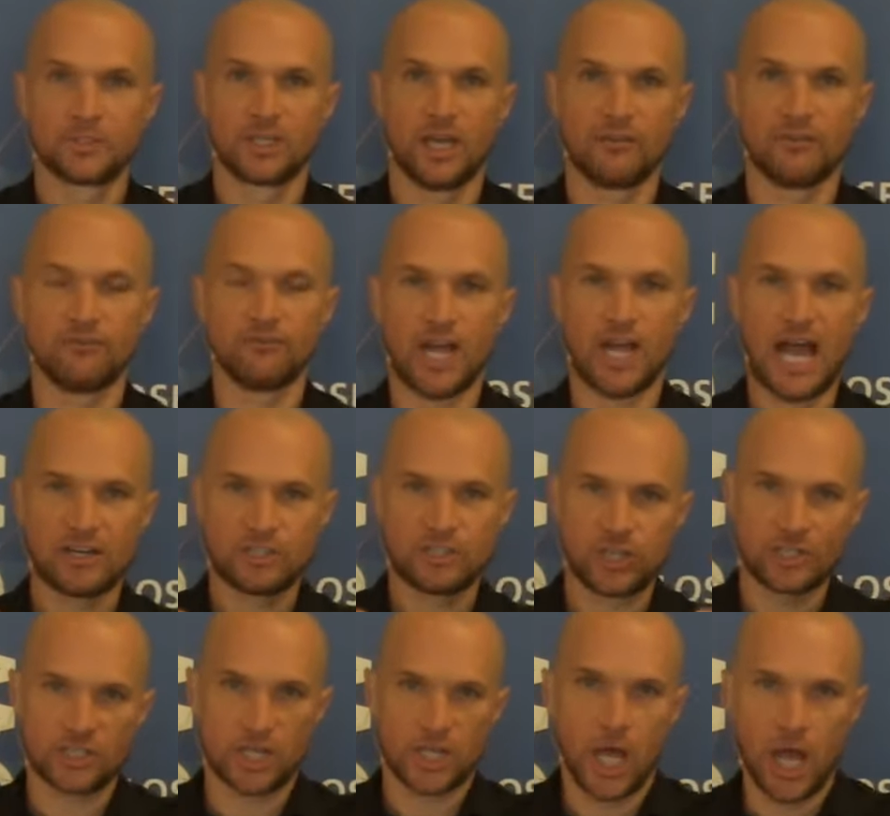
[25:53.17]
of not
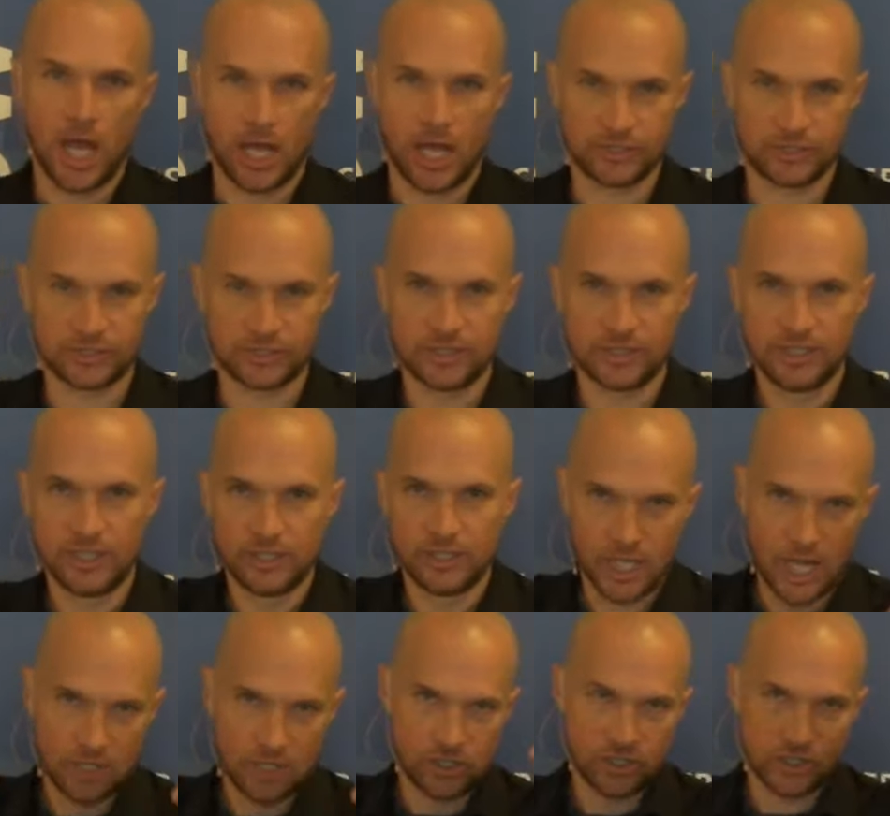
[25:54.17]
just
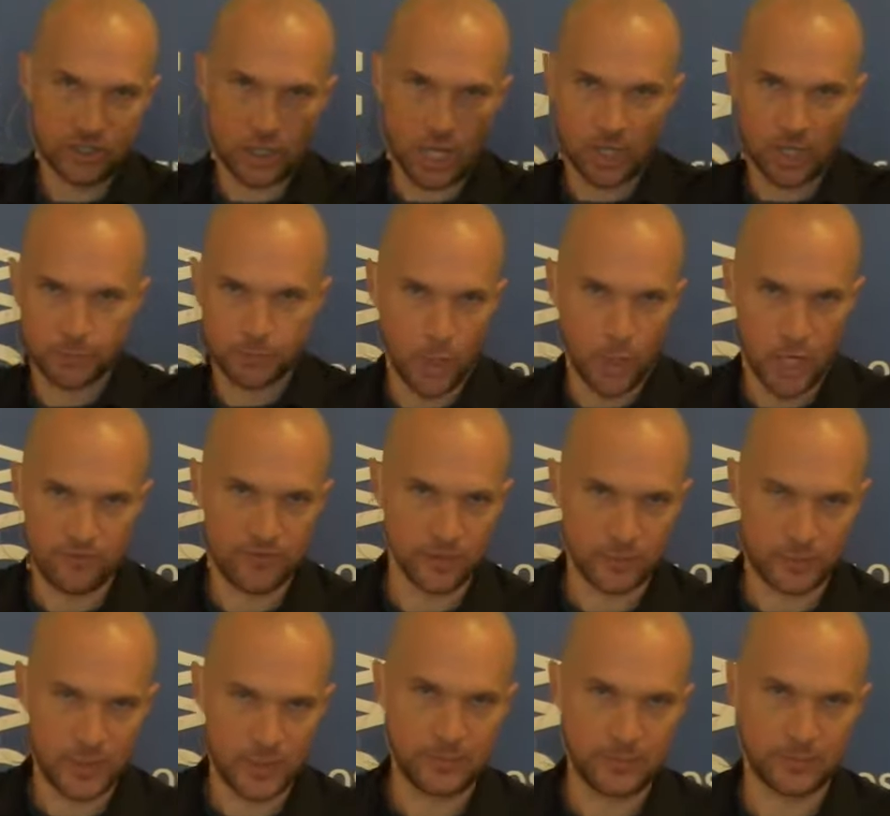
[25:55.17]
us
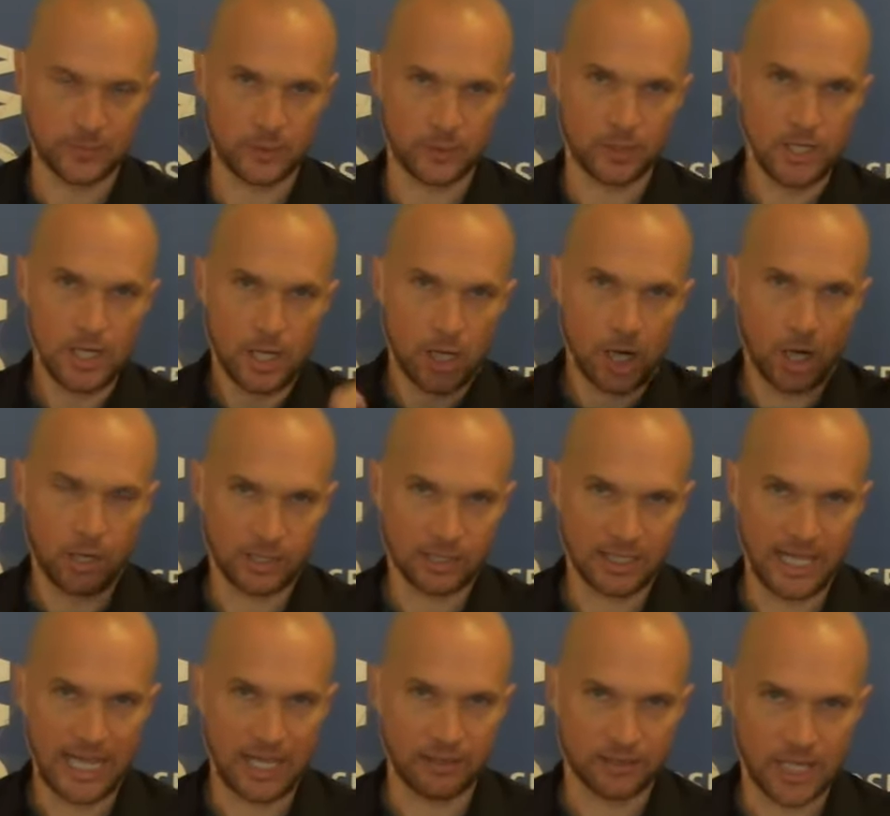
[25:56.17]
perfect people are
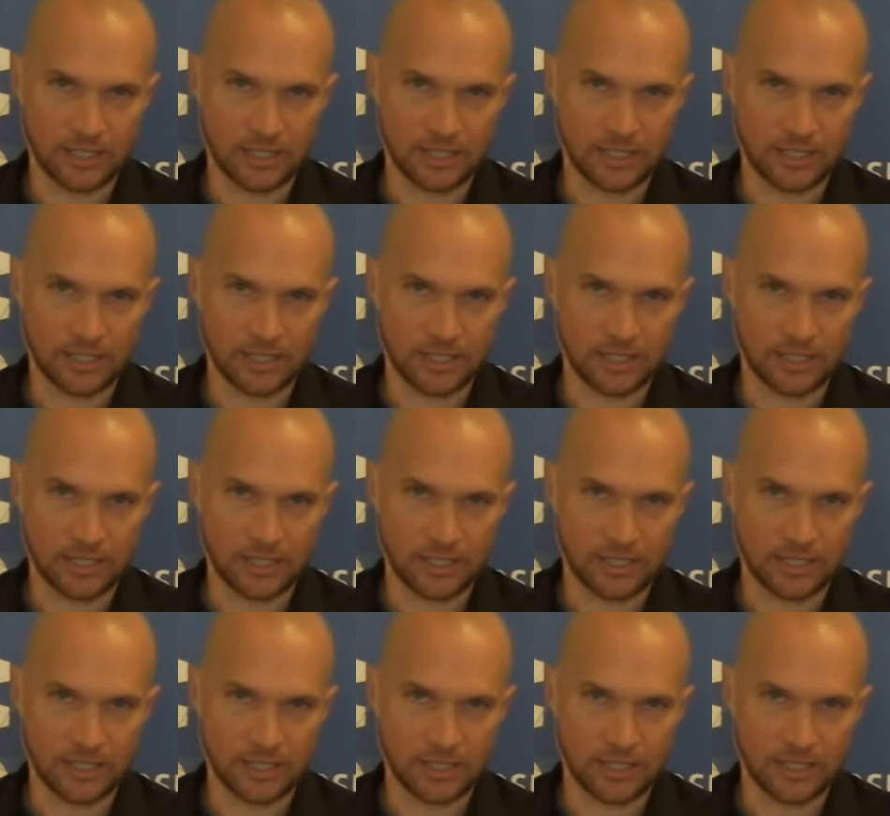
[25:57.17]
allowed,